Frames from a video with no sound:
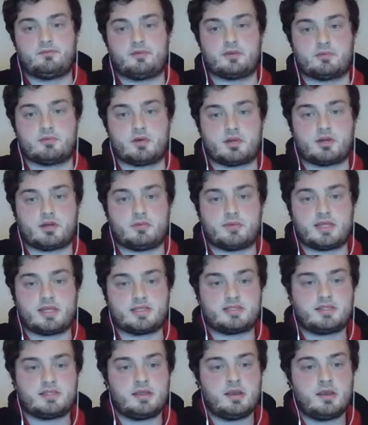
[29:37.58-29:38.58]
Few more
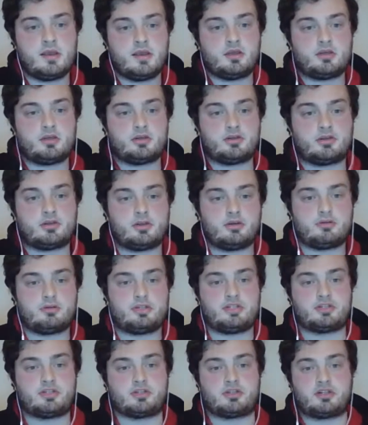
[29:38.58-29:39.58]
comments. Connor
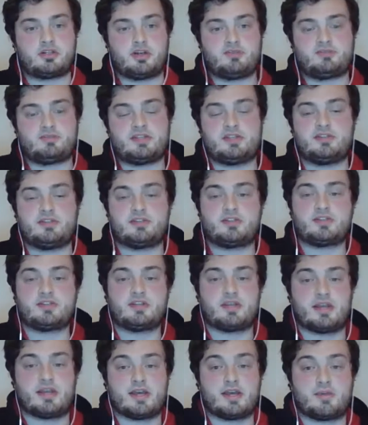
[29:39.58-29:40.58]
Cody should captain
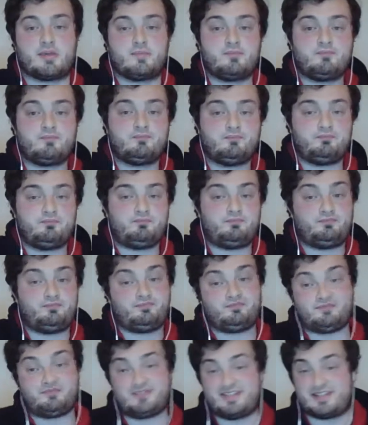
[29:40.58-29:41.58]
us.
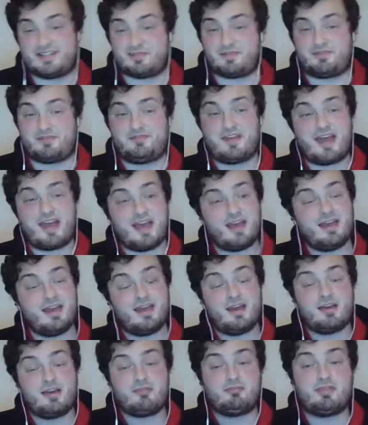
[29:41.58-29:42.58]
To be fair,
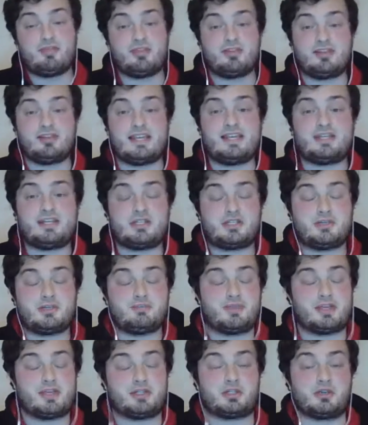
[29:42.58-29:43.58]
with the
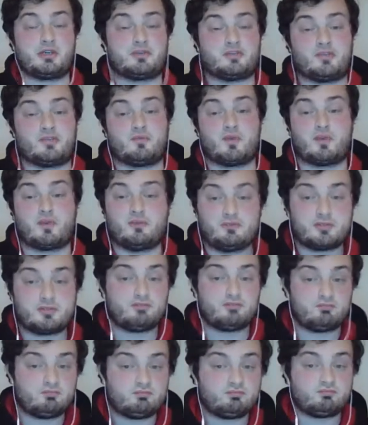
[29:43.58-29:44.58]
leadership that he shows at
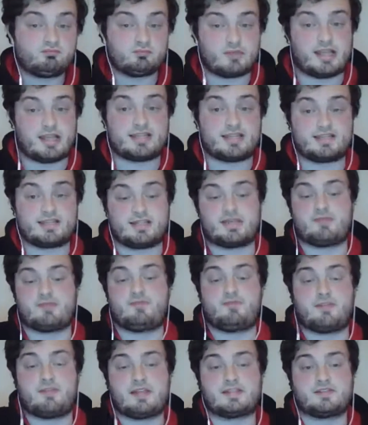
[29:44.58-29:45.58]
Wolves, that's
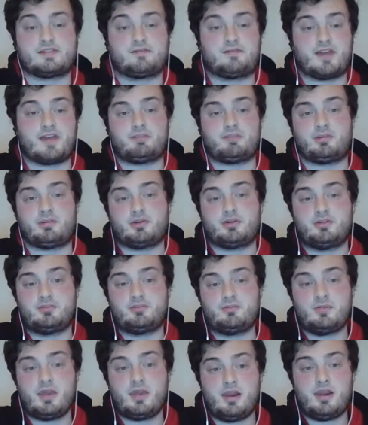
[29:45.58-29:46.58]
a fair
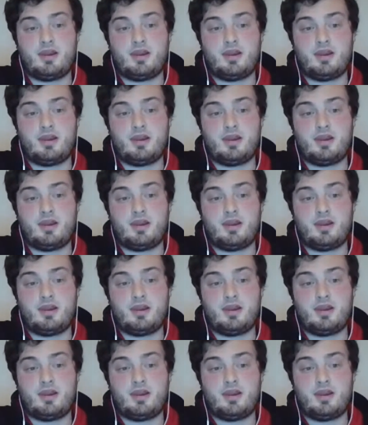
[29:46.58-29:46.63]
point.